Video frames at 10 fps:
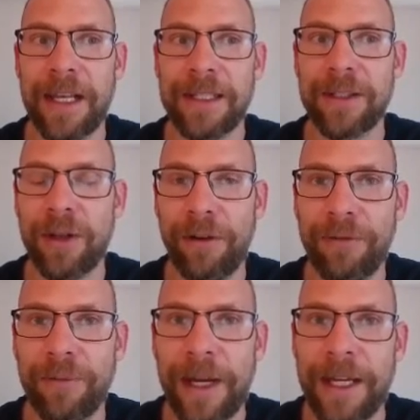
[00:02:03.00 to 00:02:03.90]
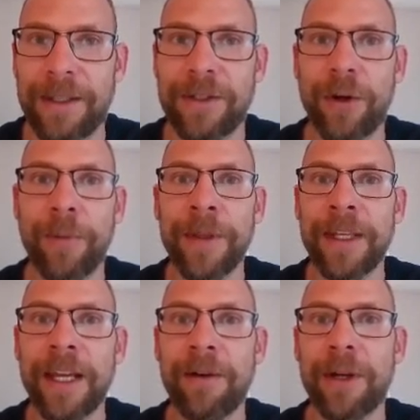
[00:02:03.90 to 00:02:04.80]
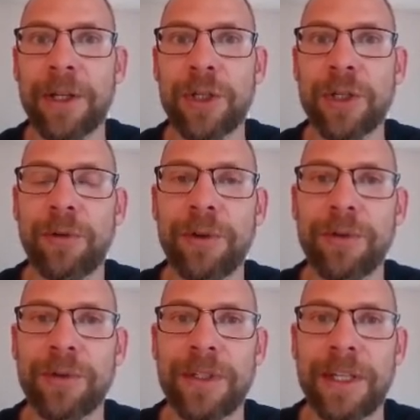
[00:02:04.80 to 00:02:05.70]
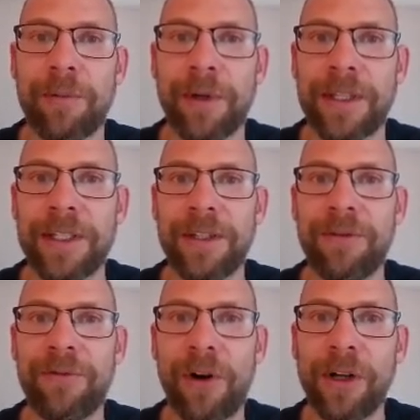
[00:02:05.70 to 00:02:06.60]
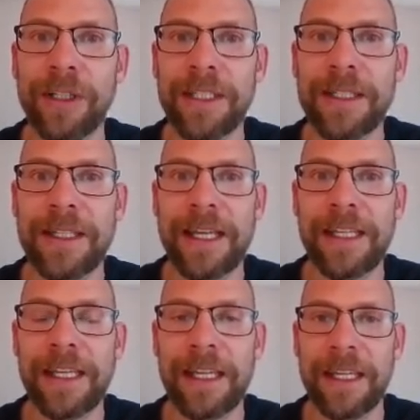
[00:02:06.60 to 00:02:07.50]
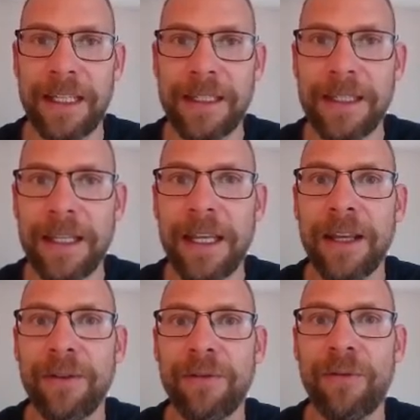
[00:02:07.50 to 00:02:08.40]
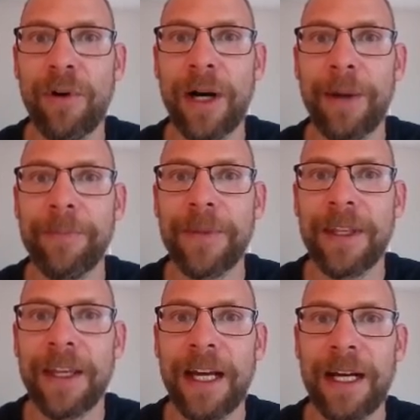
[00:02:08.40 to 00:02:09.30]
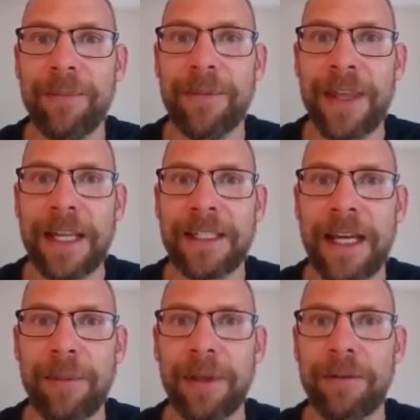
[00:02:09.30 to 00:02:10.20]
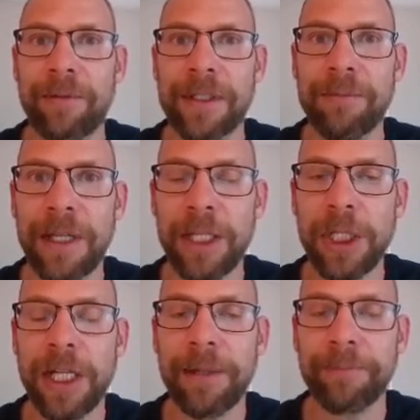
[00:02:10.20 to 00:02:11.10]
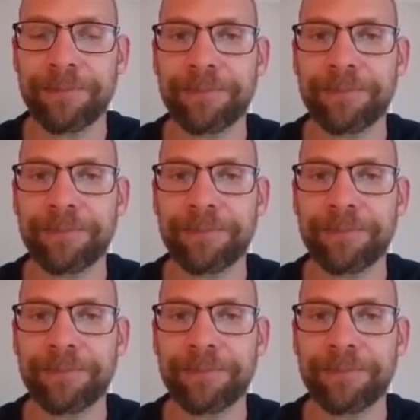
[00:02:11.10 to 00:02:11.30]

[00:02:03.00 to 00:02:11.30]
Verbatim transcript: software. And so here I want to show you so say what the default setting is for um, that type equals mixture